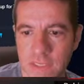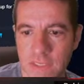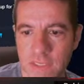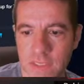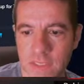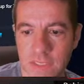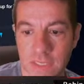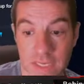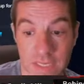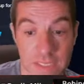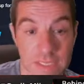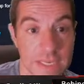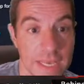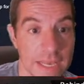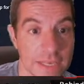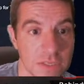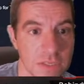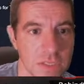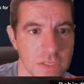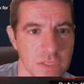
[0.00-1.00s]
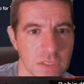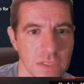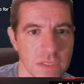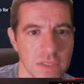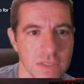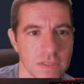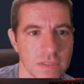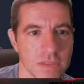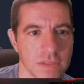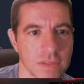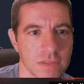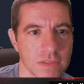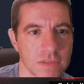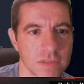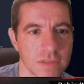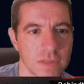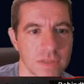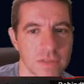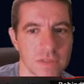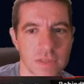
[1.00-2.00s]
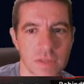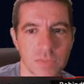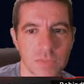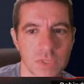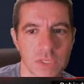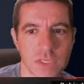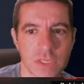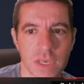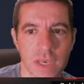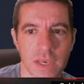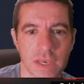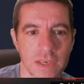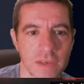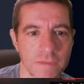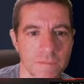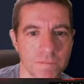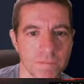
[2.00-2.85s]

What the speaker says: success, as they would say.